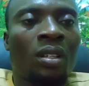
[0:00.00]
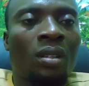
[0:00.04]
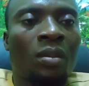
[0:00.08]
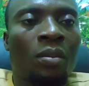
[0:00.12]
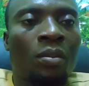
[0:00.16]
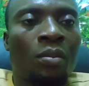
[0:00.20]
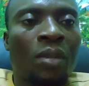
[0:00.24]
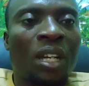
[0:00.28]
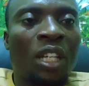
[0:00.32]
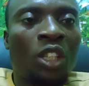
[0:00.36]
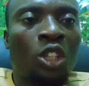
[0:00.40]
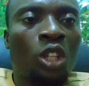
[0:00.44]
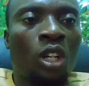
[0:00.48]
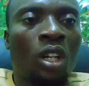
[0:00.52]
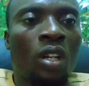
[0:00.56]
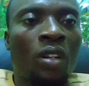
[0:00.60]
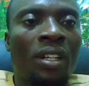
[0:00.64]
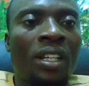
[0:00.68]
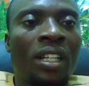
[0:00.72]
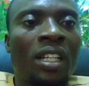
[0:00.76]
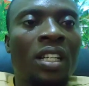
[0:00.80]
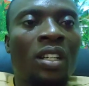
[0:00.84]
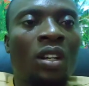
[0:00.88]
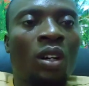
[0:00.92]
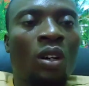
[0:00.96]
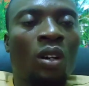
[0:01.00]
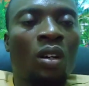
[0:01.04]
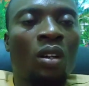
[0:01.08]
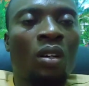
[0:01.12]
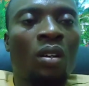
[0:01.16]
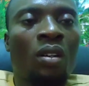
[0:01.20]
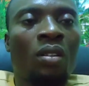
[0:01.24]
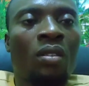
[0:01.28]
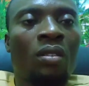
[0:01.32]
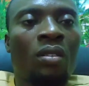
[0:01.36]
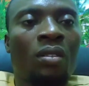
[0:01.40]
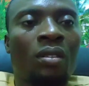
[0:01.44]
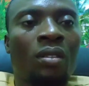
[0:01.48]
measuring
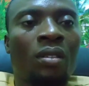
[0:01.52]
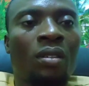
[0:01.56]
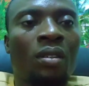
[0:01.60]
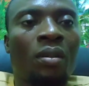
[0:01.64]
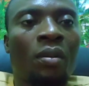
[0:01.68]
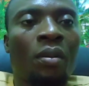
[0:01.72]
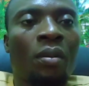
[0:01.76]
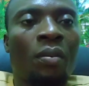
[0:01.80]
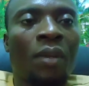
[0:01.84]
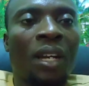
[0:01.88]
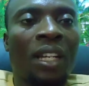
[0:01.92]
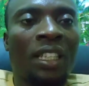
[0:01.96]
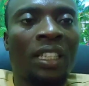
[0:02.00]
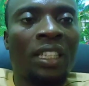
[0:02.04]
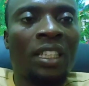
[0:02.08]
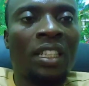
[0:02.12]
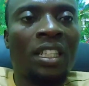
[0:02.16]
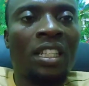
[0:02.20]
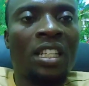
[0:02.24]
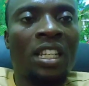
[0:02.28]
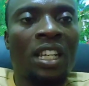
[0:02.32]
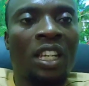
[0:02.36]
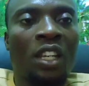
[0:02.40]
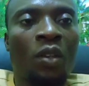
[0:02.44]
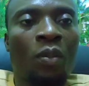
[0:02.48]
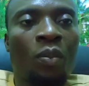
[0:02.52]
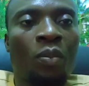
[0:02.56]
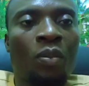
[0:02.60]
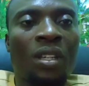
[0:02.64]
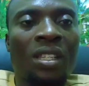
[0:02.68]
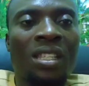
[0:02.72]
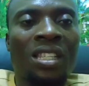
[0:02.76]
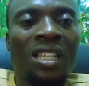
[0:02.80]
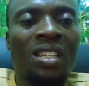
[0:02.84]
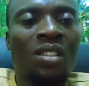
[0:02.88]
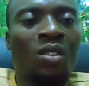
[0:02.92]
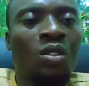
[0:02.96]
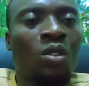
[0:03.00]
or machining
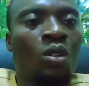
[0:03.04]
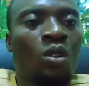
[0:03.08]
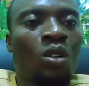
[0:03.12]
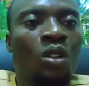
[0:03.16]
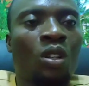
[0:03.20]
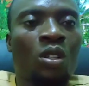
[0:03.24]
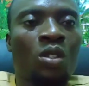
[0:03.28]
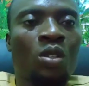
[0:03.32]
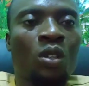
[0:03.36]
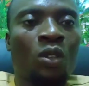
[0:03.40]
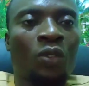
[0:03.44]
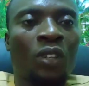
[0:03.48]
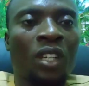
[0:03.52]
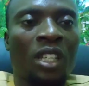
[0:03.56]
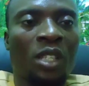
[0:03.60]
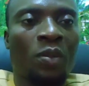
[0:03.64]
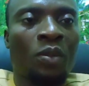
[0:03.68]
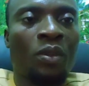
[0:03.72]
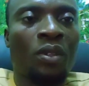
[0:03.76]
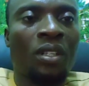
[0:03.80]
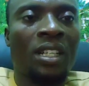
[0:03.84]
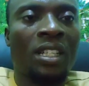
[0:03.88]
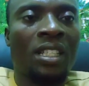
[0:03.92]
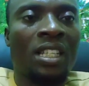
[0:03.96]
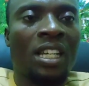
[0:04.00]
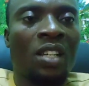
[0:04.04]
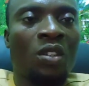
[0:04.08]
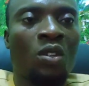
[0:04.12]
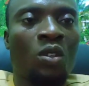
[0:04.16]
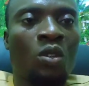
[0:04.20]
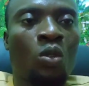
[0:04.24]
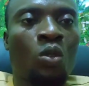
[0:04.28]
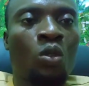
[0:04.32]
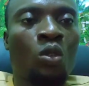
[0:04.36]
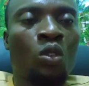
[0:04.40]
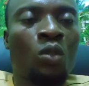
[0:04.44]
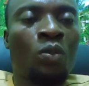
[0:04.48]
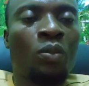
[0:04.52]
equipment. A whole lot of experience that you
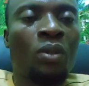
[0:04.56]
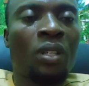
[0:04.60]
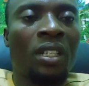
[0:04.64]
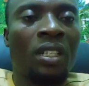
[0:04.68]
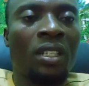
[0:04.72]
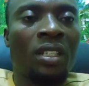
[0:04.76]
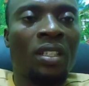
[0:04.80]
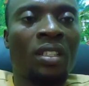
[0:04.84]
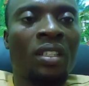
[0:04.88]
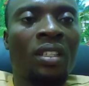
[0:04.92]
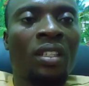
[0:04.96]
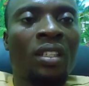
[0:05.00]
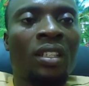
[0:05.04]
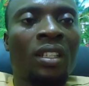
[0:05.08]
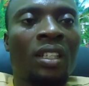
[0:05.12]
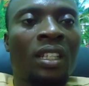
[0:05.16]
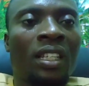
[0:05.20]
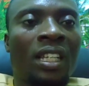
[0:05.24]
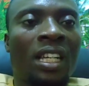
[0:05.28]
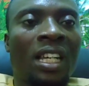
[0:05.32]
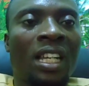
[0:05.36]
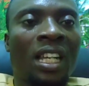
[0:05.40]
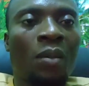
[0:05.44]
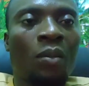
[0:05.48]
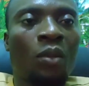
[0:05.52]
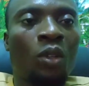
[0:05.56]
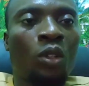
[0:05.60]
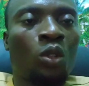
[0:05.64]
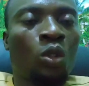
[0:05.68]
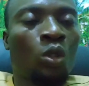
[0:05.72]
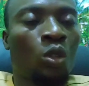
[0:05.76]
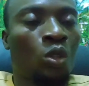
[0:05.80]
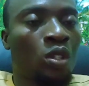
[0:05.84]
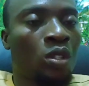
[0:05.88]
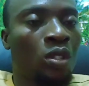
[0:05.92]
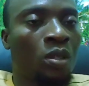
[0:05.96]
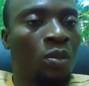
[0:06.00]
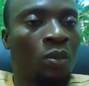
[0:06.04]
could be gathered, but
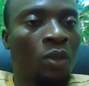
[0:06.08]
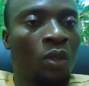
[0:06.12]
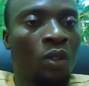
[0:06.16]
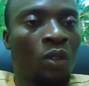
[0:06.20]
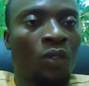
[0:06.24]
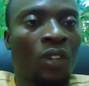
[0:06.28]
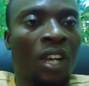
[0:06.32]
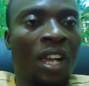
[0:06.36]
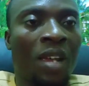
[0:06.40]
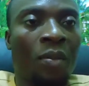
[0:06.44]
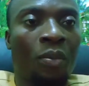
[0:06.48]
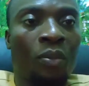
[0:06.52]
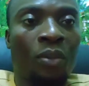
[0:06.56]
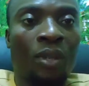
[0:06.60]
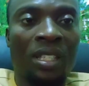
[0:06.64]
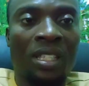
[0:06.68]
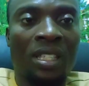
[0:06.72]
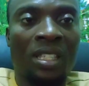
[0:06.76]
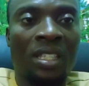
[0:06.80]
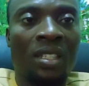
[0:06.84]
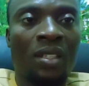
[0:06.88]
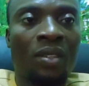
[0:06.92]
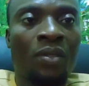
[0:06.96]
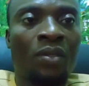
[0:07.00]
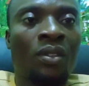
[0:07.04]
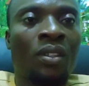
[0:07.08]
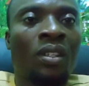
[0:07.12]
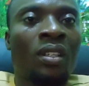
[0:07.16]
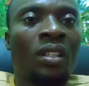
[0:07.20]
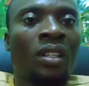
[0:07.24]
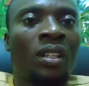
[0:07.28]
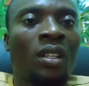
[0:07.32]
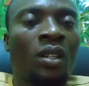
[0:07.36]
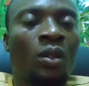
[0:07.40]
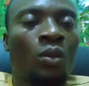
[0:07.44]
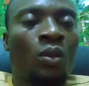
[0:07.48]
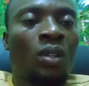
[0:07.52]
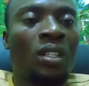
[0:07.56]
don't be over impressive
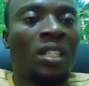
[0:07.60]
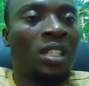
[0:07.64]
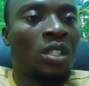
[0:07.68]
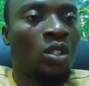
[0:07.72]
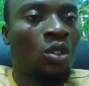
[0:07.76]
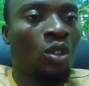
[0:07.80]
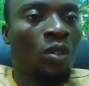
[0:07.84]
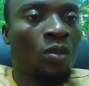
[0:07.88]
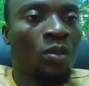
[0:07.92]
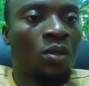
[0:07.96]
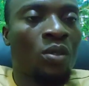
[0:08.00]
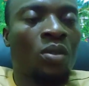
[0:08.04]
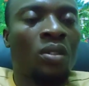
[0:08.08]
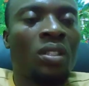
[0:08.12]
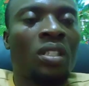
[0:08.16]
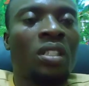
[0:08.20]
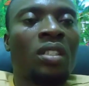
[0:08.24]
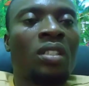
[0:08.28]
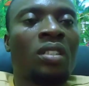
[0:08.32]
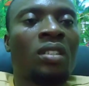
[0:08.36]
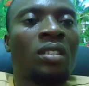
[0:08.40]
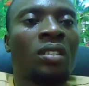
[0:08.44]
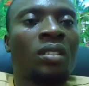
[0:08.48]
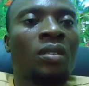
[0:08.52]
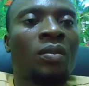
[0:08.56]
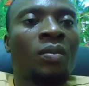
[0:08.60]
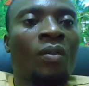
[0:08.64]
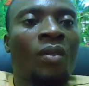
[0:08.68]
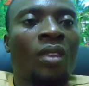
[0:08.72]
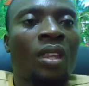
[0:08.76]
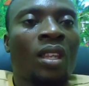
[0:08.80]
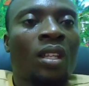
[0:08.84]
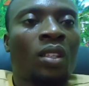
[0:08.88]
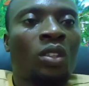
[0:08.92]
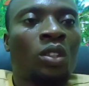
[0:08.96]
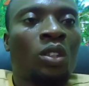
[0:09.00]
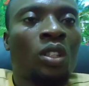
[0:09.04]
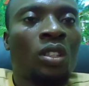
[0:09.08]
when it comes to this.
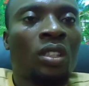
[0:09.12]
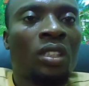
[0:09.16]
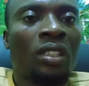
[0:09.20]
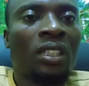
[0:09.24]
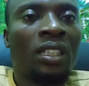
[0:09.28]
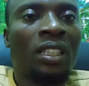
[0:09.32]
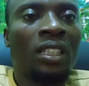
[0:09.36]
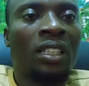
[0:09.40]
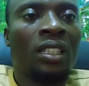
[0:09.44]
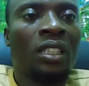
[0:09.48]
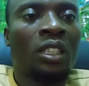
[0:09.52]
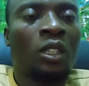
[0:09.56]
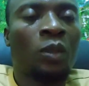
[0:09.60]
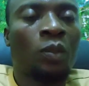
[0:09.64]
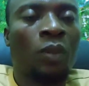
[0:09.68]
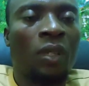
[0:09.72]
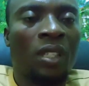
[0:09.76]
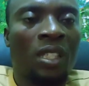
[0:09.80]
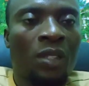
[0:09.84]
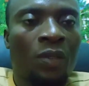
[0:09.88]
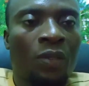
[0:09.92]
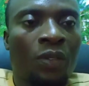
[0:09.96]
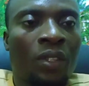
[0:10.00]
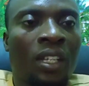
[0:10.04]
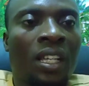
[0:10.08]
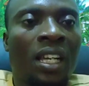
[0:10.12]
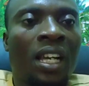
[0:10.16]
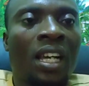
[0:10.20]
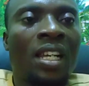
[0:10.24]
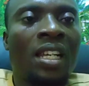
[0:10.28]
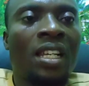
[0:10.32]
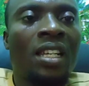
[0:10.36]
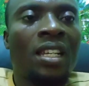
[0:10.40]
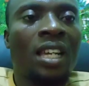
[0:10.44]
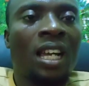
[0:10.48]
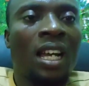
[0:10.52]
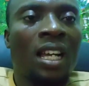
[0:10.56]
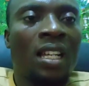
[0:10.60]
Just look
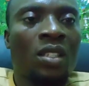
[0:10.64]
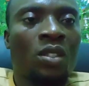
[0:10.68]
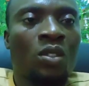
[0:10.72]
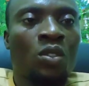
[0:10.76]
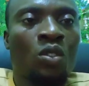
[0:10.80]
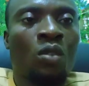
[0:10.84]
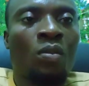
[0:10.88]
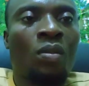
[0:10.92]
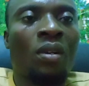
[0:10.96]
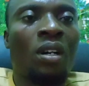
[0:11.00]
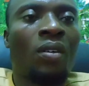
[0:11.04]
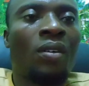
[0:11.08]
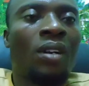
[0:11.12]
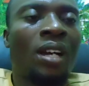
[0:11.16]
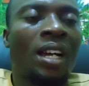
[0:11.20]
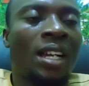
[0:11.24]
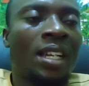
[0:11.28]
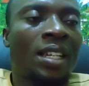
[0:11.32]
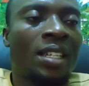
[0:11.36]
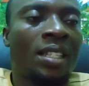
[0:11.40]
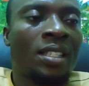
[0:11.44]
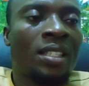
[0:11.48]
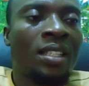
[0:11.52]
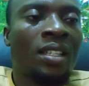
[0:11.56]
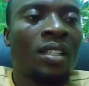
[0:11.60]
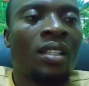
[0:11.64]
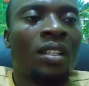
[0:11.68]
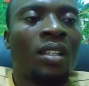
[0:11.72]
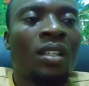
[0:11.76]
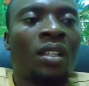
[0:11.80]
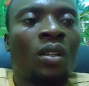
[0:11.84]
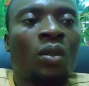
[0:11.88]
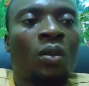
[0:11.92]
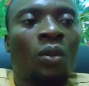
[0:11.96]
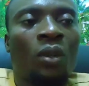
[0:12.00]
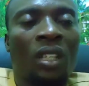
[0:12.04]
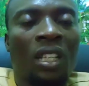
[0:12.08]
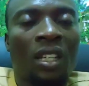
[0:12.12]
specifically and summarize
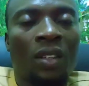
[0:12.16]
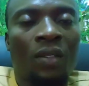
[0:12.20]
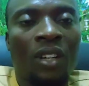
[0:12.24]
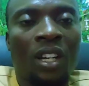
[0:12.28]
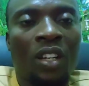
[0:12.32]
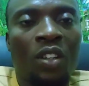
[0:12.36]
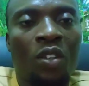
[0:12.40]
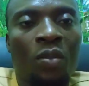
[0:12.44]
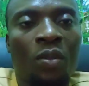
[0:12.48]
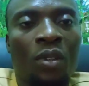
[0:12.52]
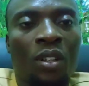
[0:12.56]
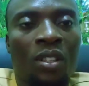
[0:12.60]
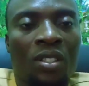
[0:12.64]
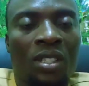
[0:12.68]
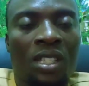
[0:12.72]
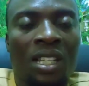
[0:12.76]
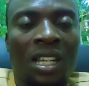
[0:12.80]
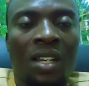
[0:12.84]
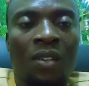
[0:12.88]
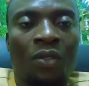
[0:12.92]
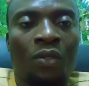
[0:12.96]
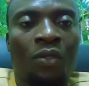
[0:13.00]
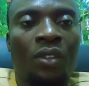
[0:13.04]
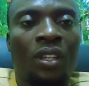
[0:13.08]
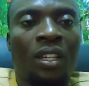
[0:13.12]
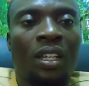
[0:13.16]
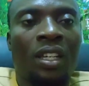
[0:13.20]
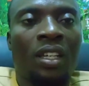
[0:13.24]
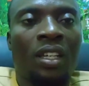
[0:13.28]
whatever you must have